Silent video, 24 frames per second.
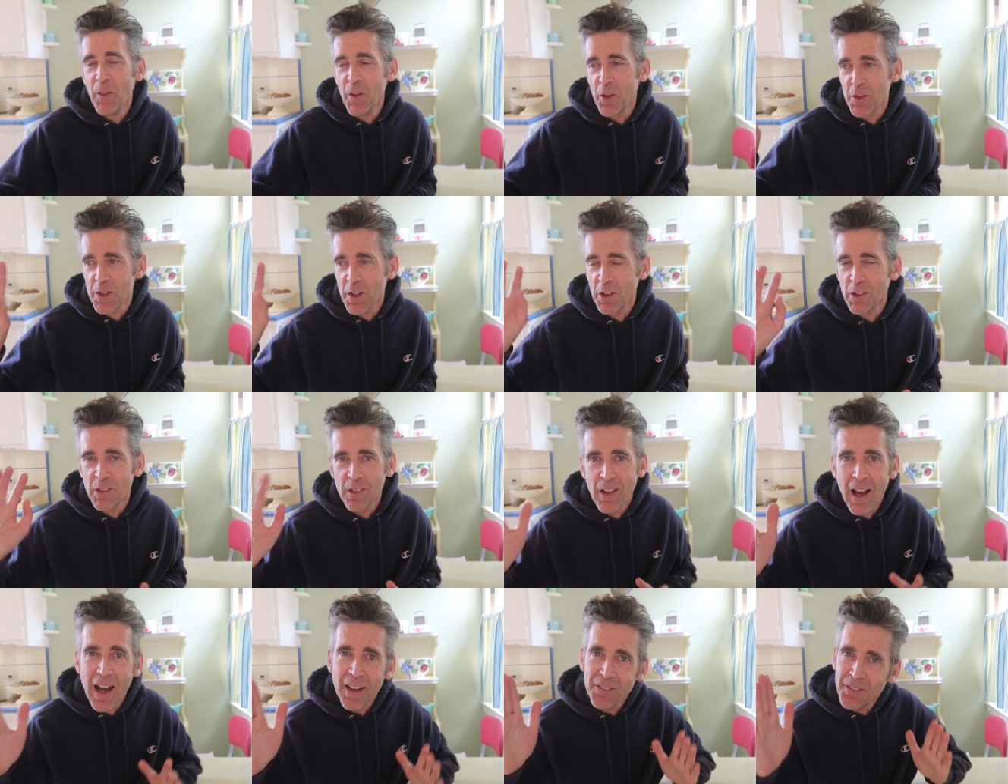and there's a
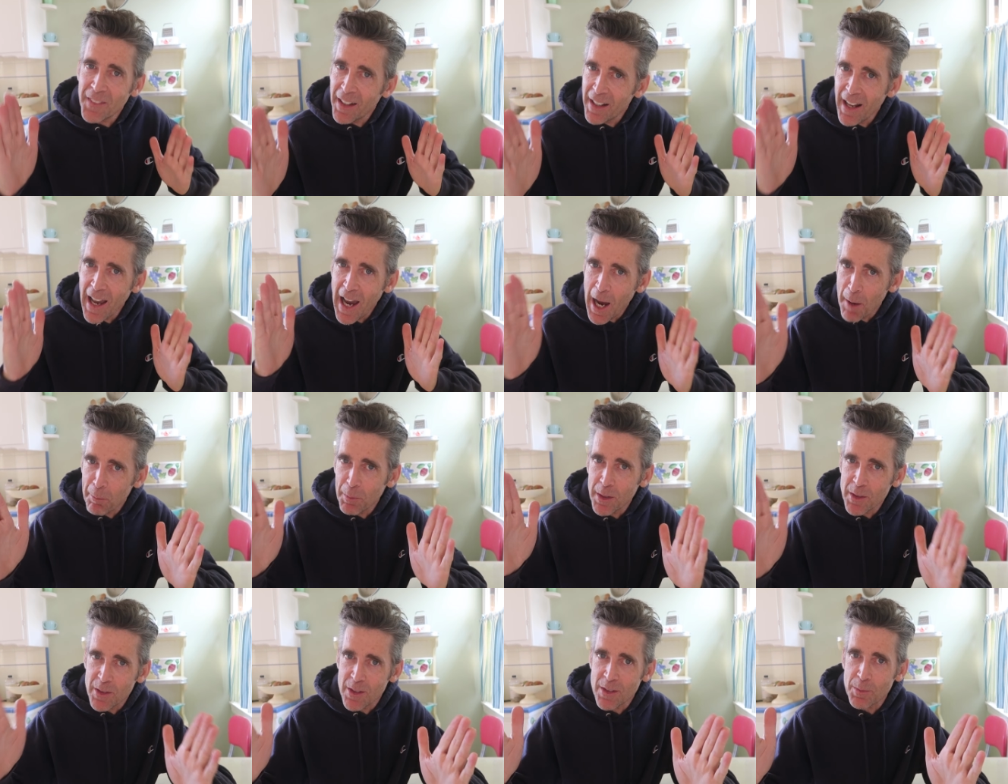lot that
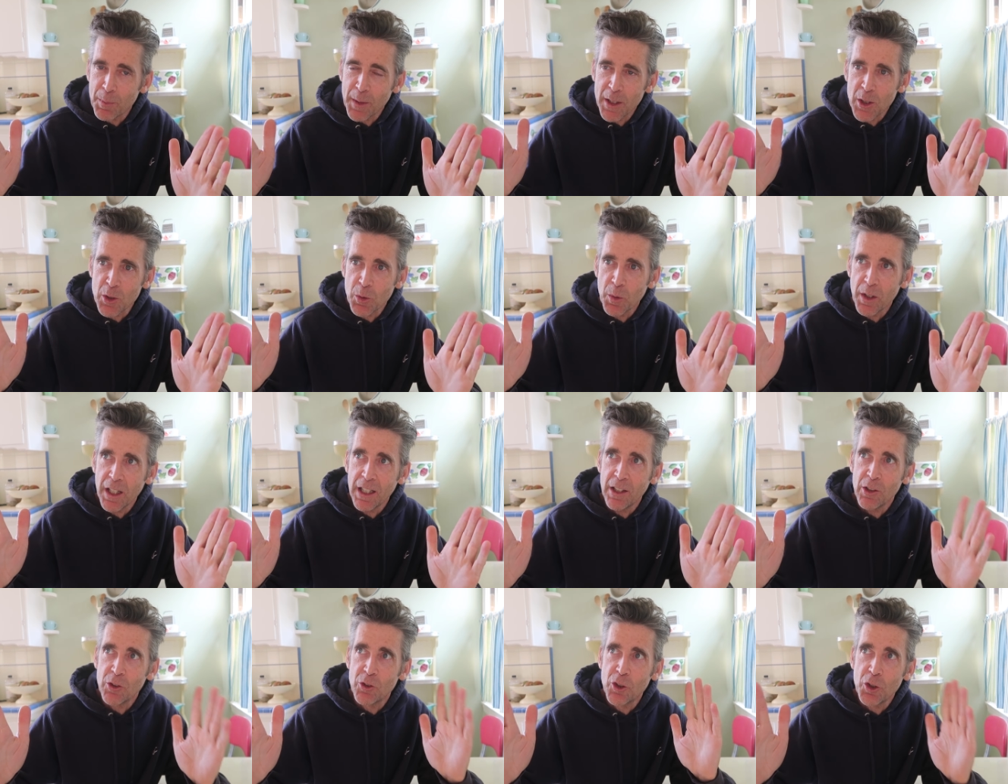happens
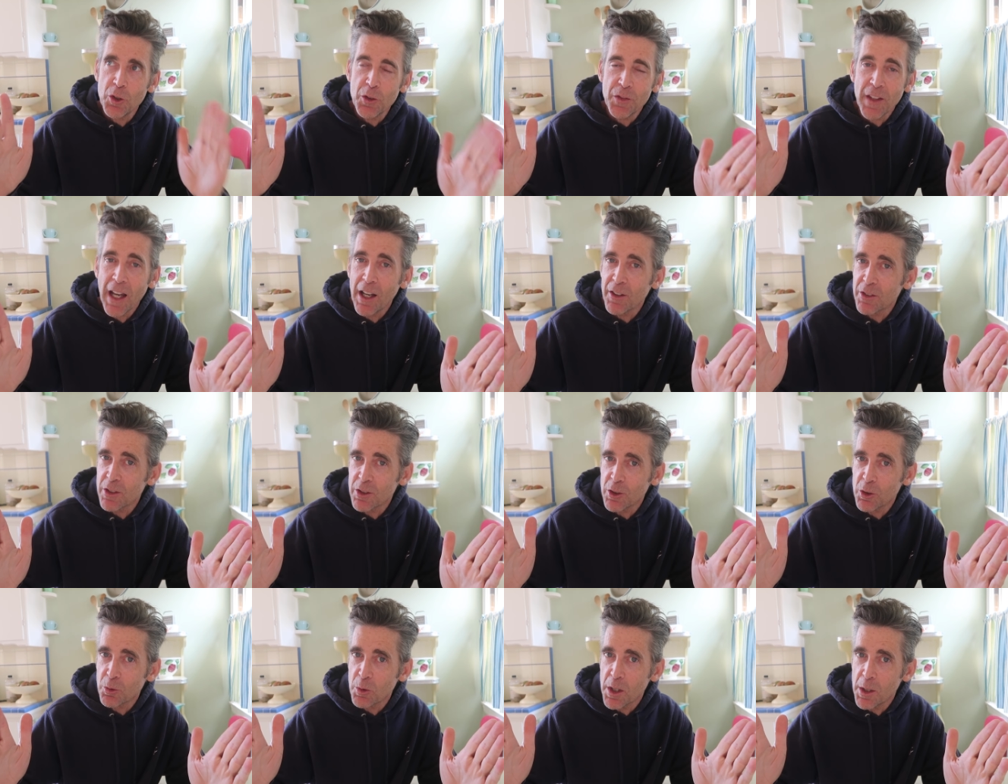between
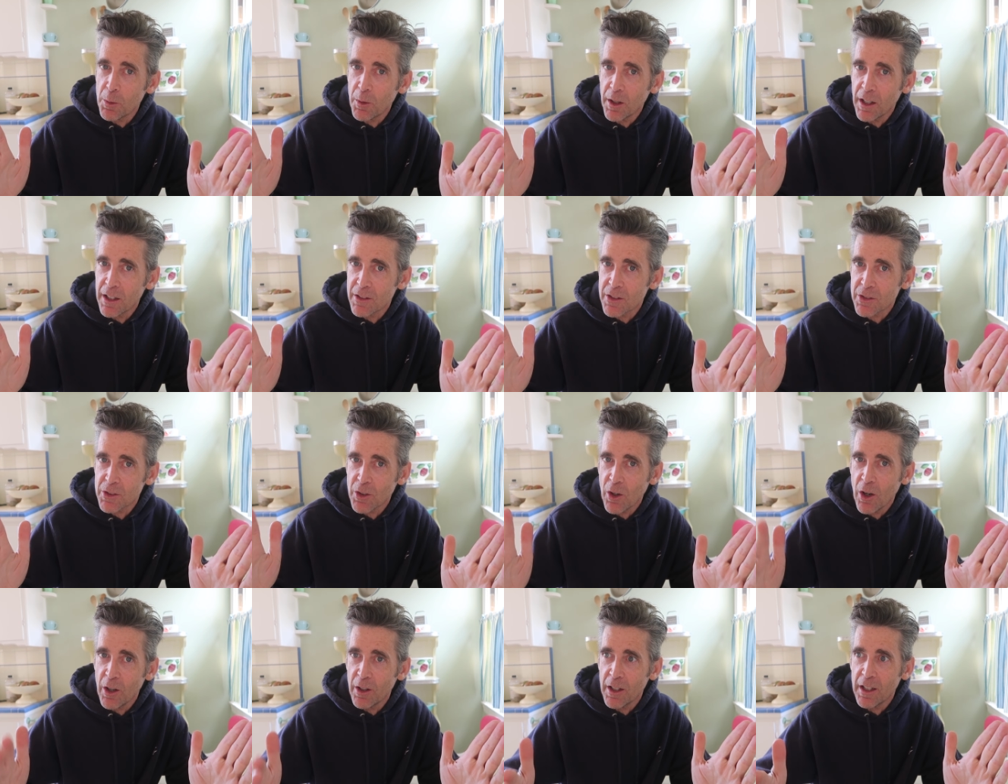2003 when I
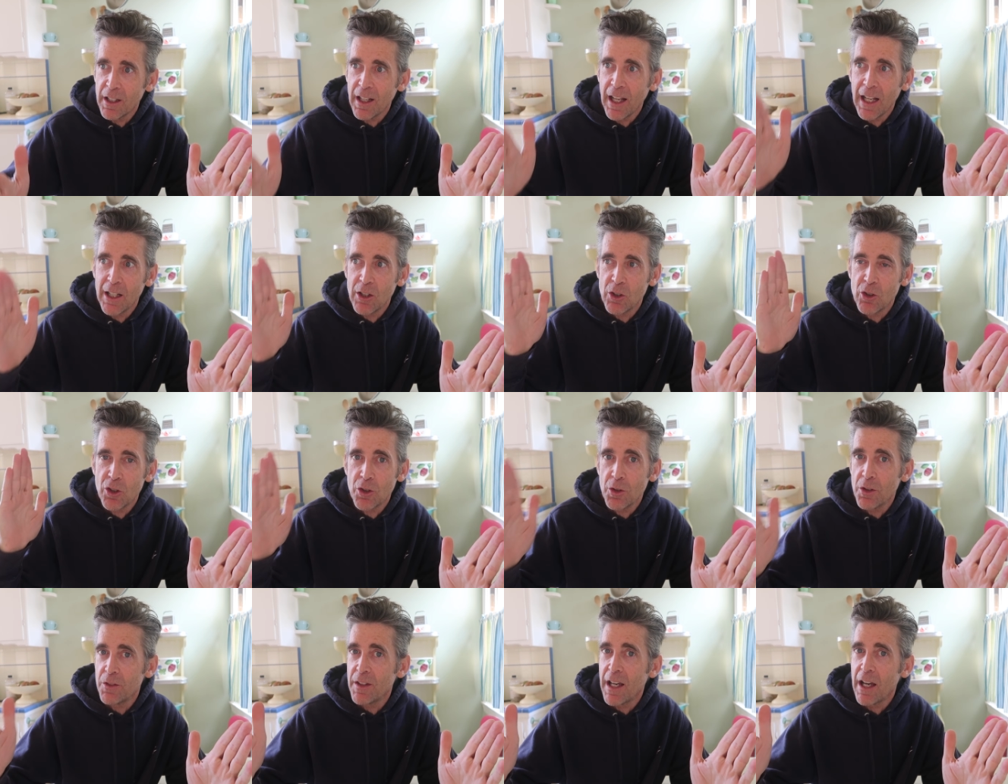started and
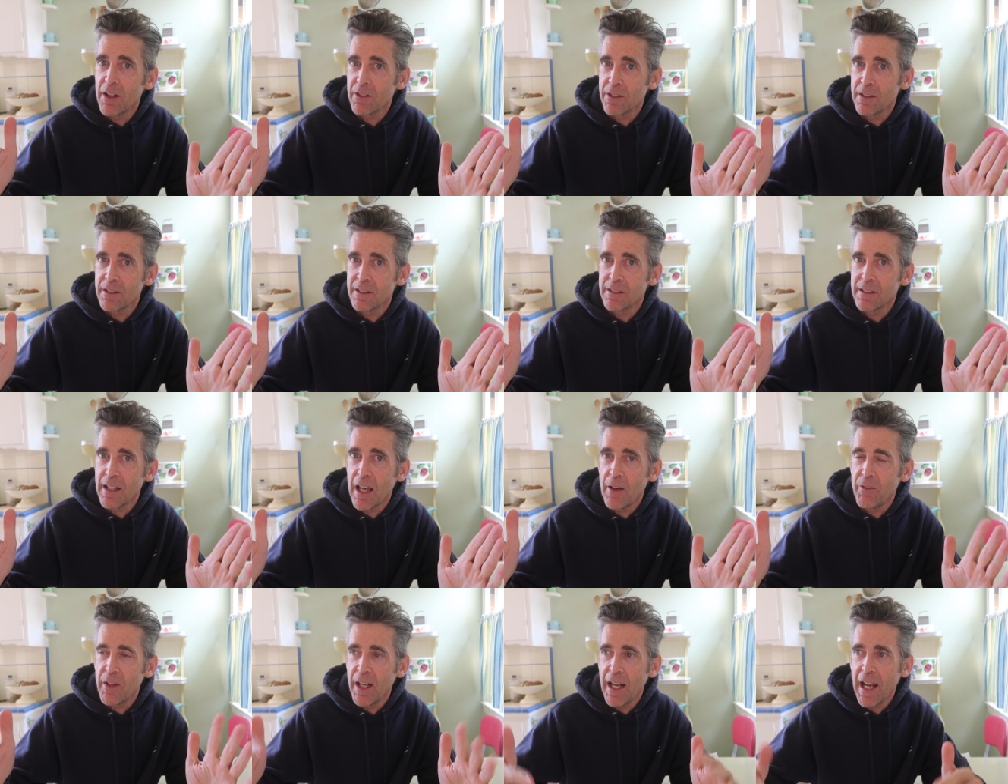
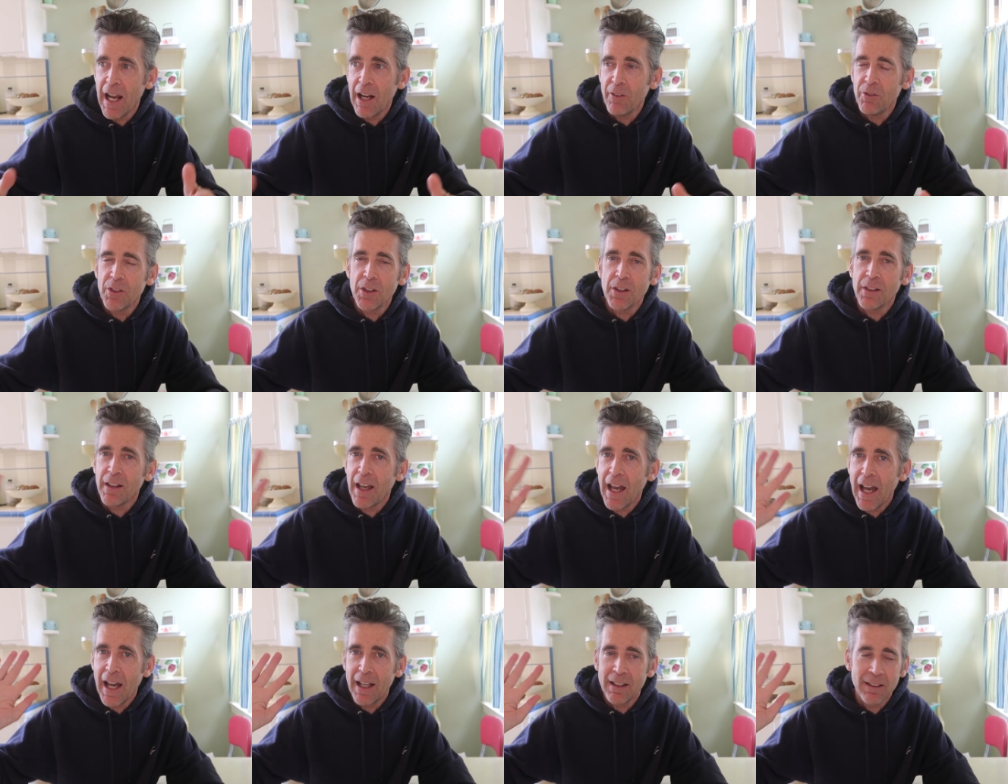2007. After
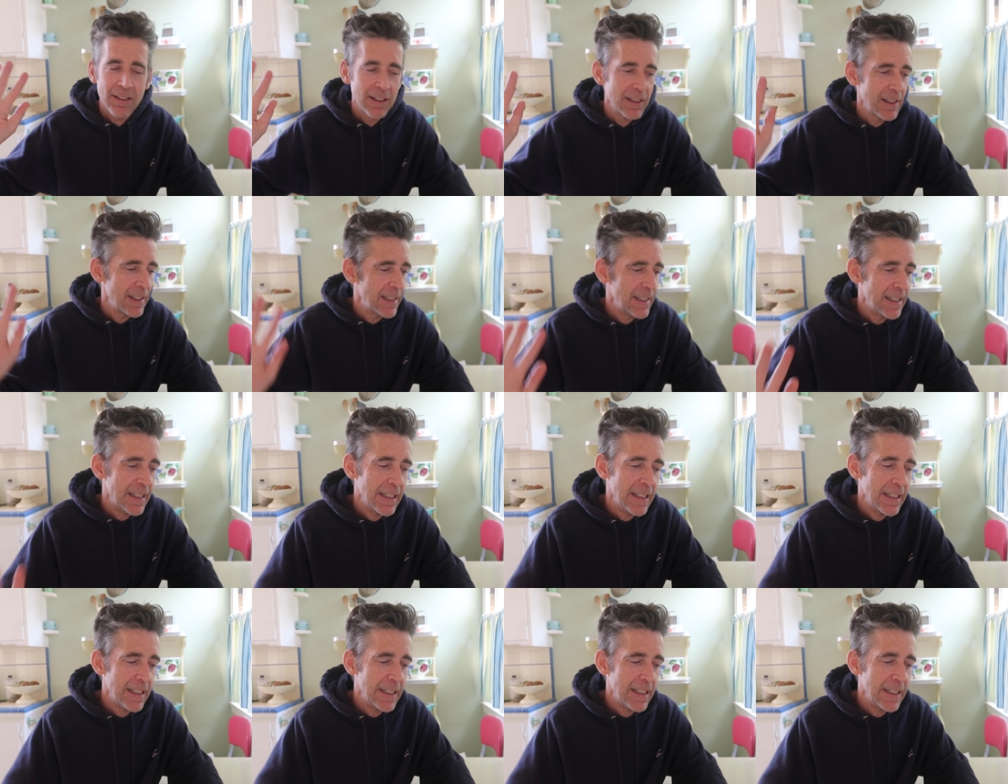that,